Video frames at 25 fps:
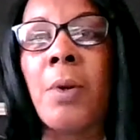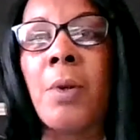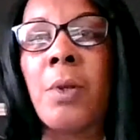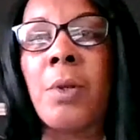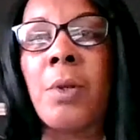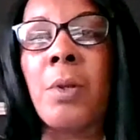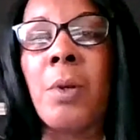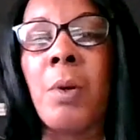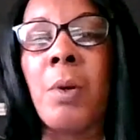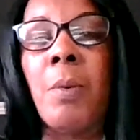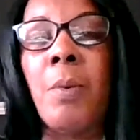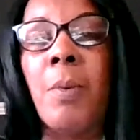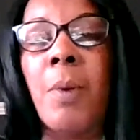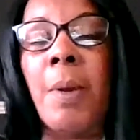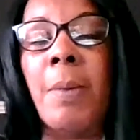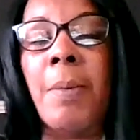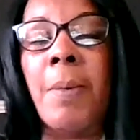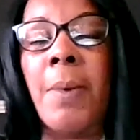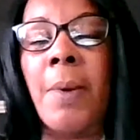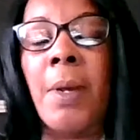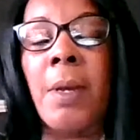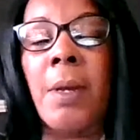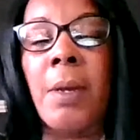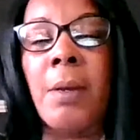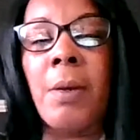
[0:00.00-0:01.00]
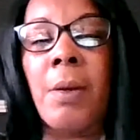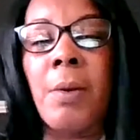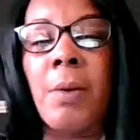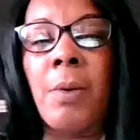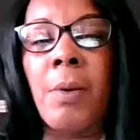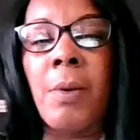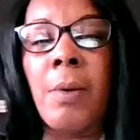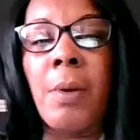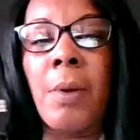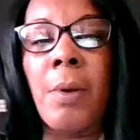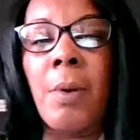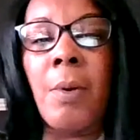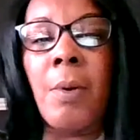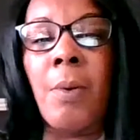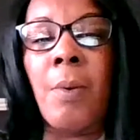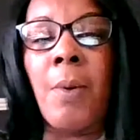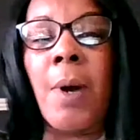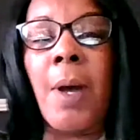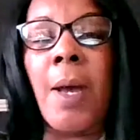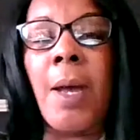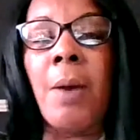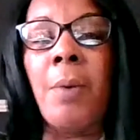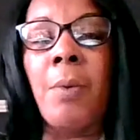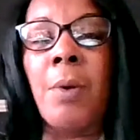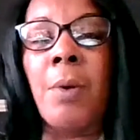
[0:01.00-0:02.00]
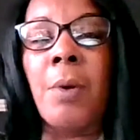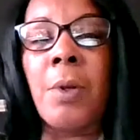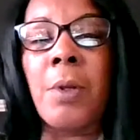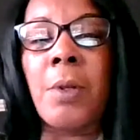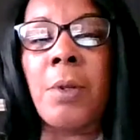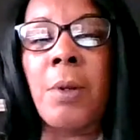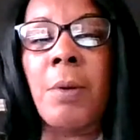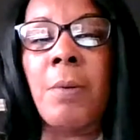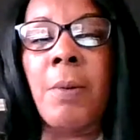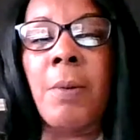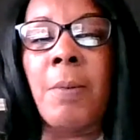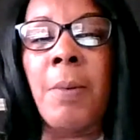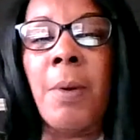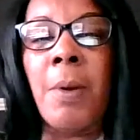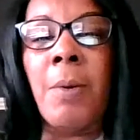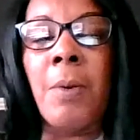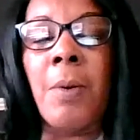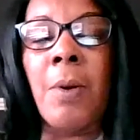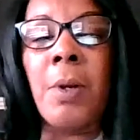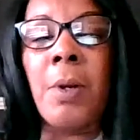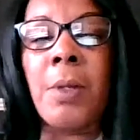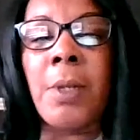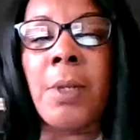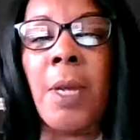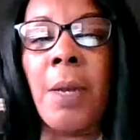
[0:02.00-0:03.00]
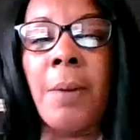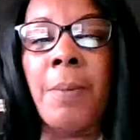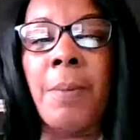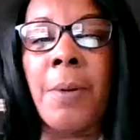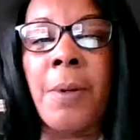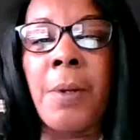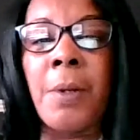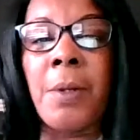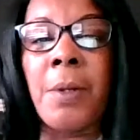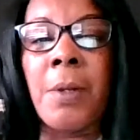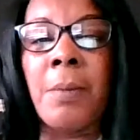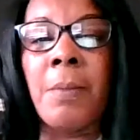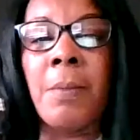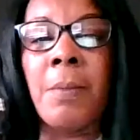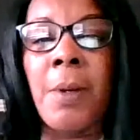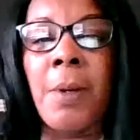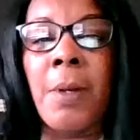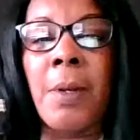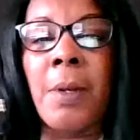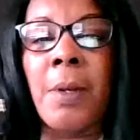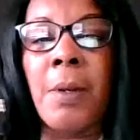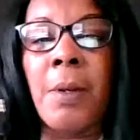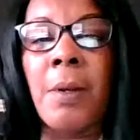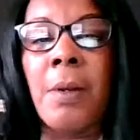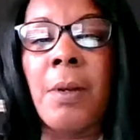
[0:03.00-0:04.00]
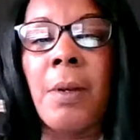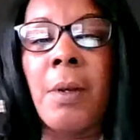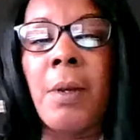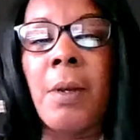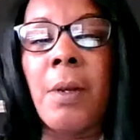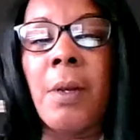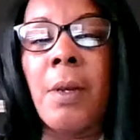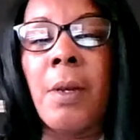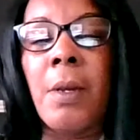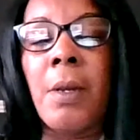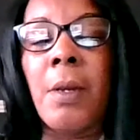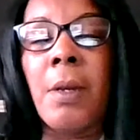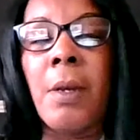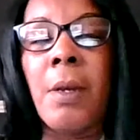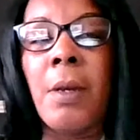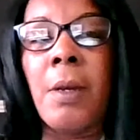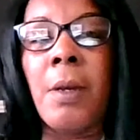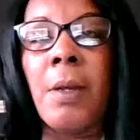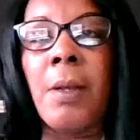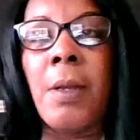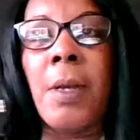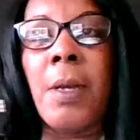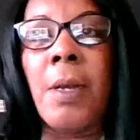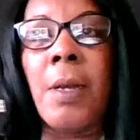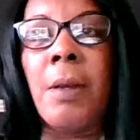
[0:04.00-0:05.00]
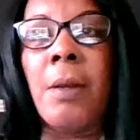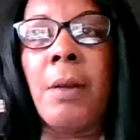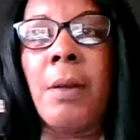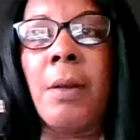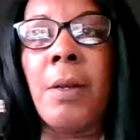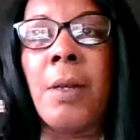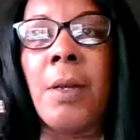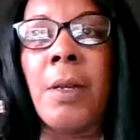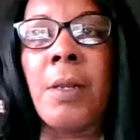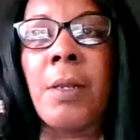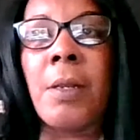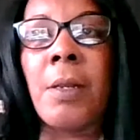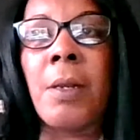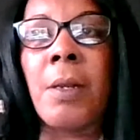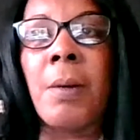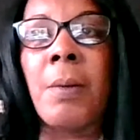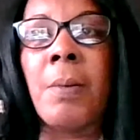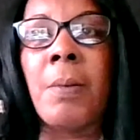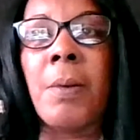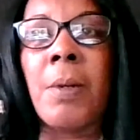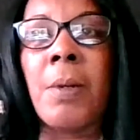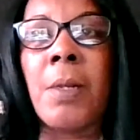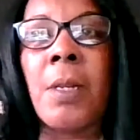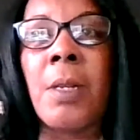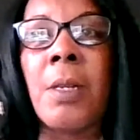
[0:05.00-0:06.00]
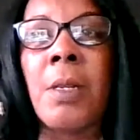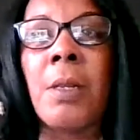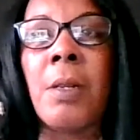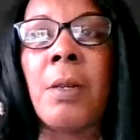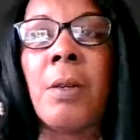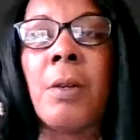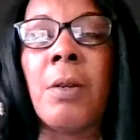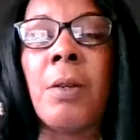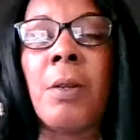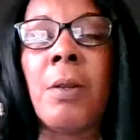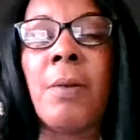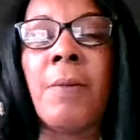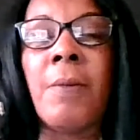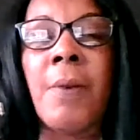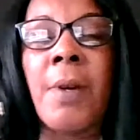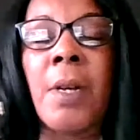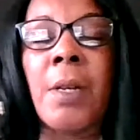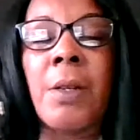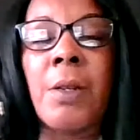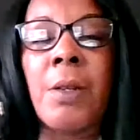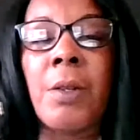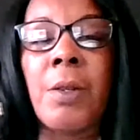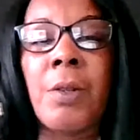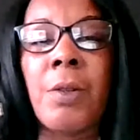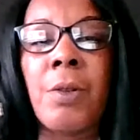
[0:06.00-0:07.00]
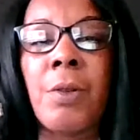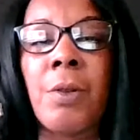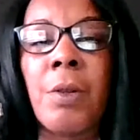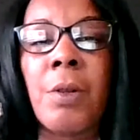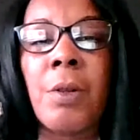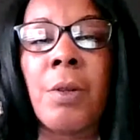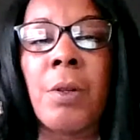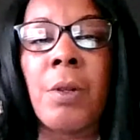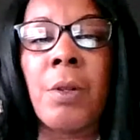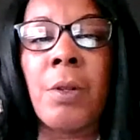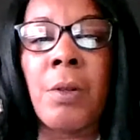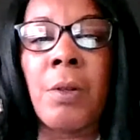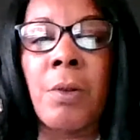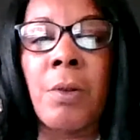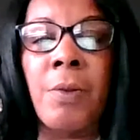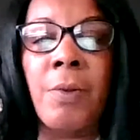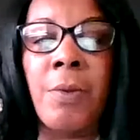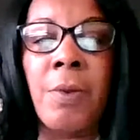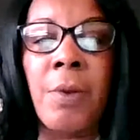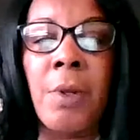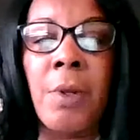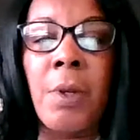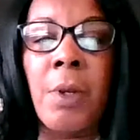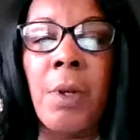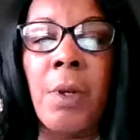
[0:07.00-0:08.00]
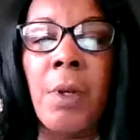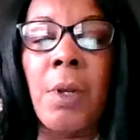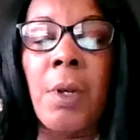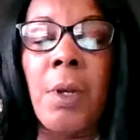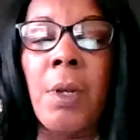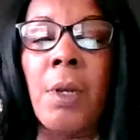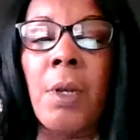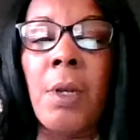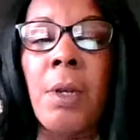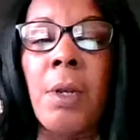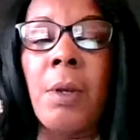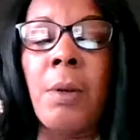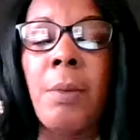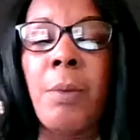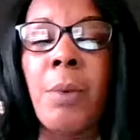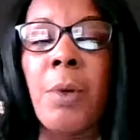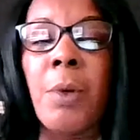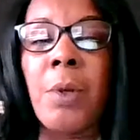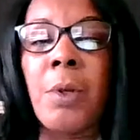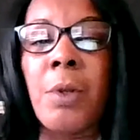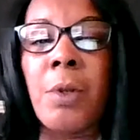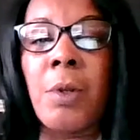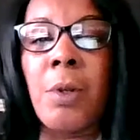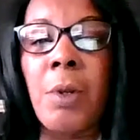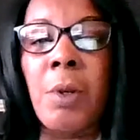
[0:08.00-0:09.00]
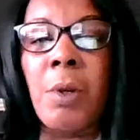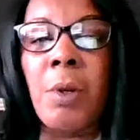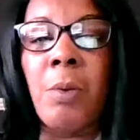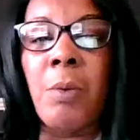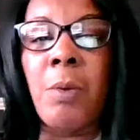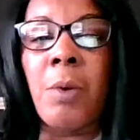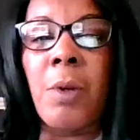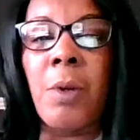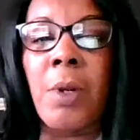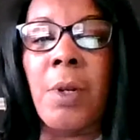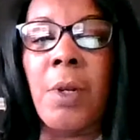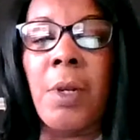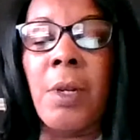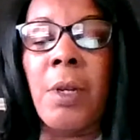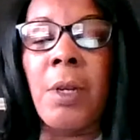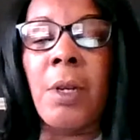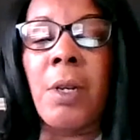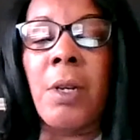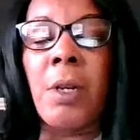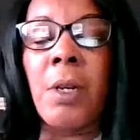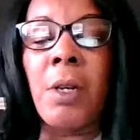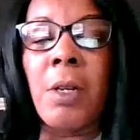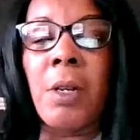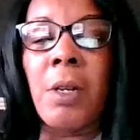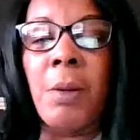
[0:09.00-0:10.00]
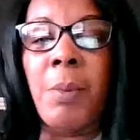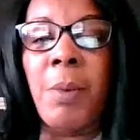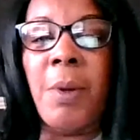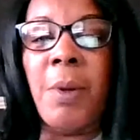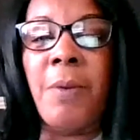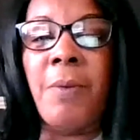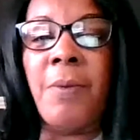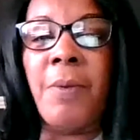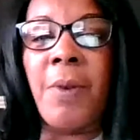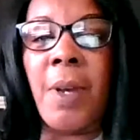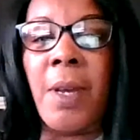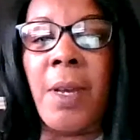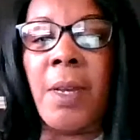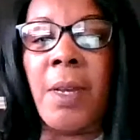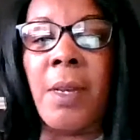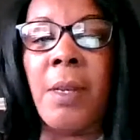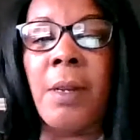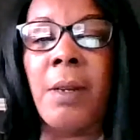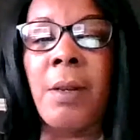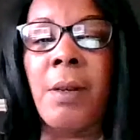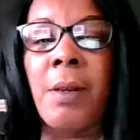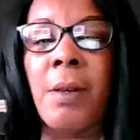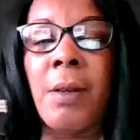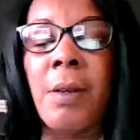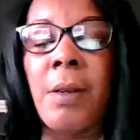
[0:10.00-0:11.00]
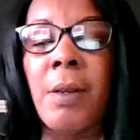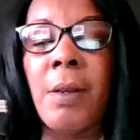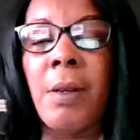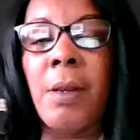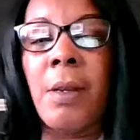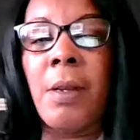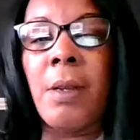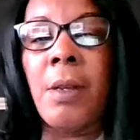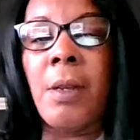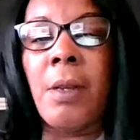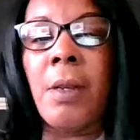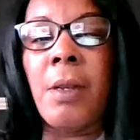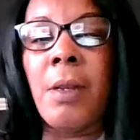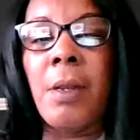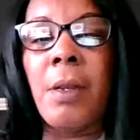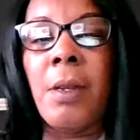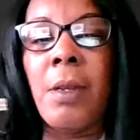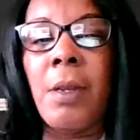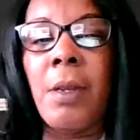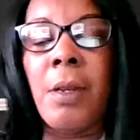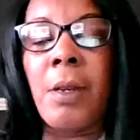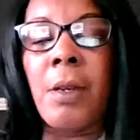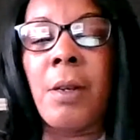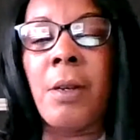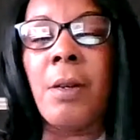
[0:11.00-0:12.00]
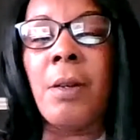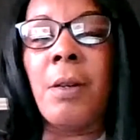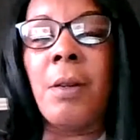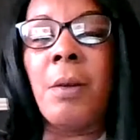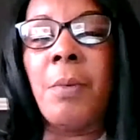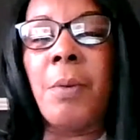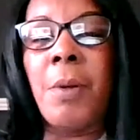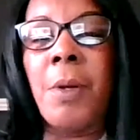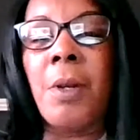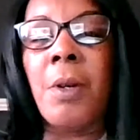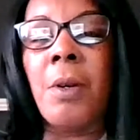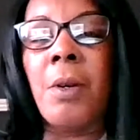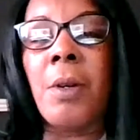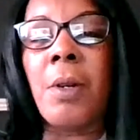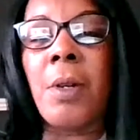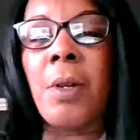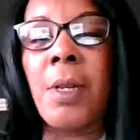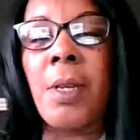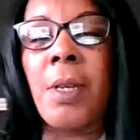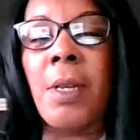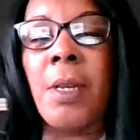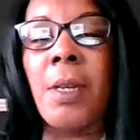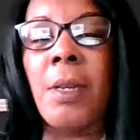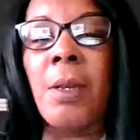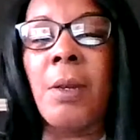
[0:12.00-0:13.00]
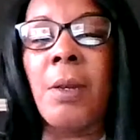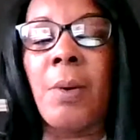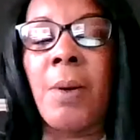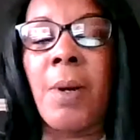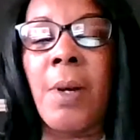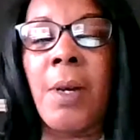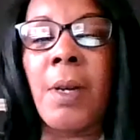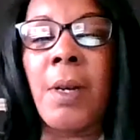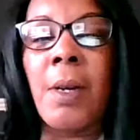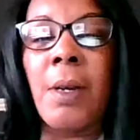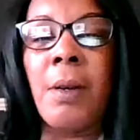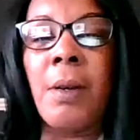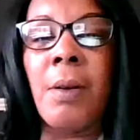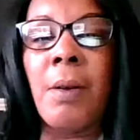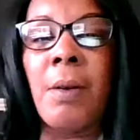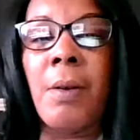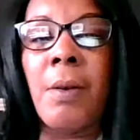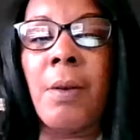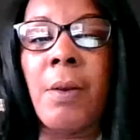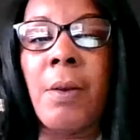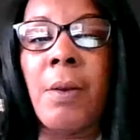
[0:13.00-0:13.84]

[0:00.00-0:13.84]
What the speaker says: what's up with me? Why, what's up with me? What's happened me? And then the nurse comes and says, oh, you've had a stroke. But don't worry, you're going to be fine. You're going to be okay, you are.